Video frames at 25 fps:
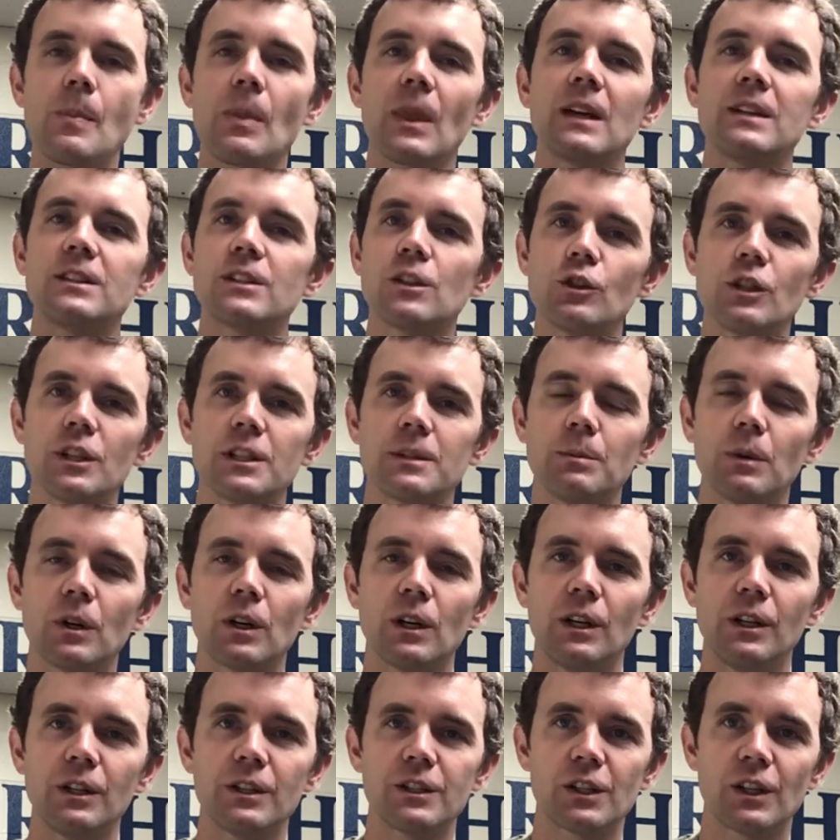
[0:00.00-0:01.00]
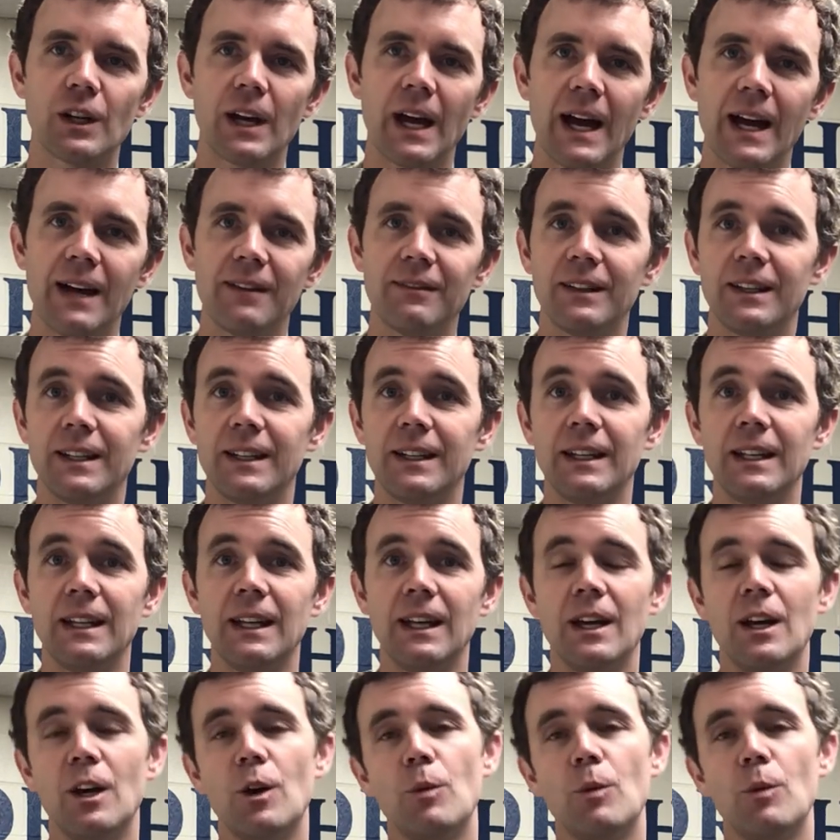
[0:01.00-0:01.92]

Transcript: And so just because you're having